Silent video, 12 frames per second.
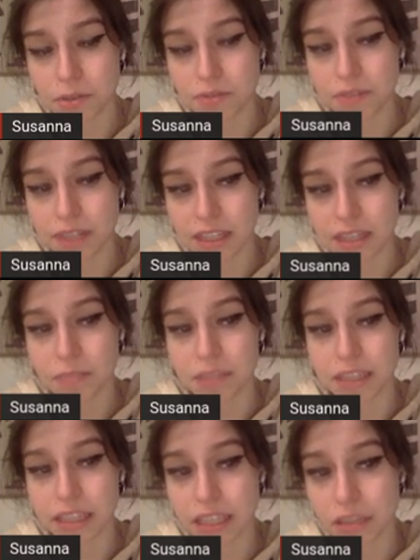victims'
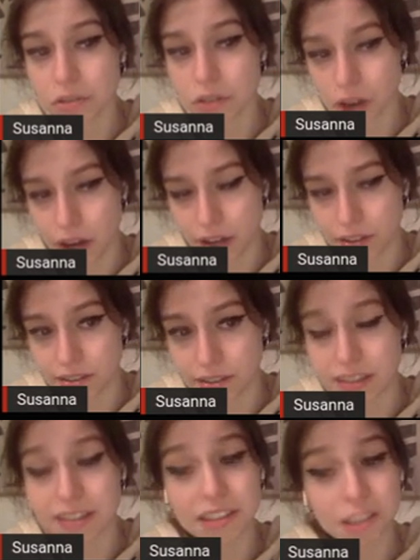legal
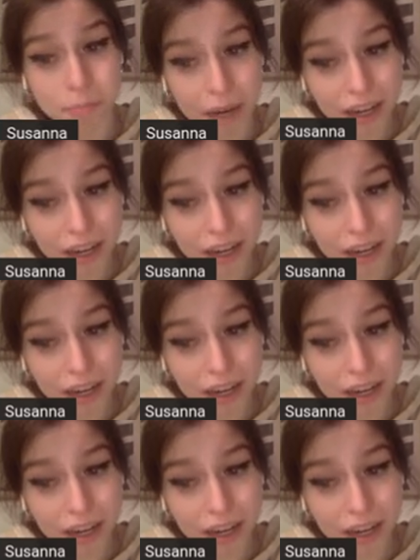costs, despite a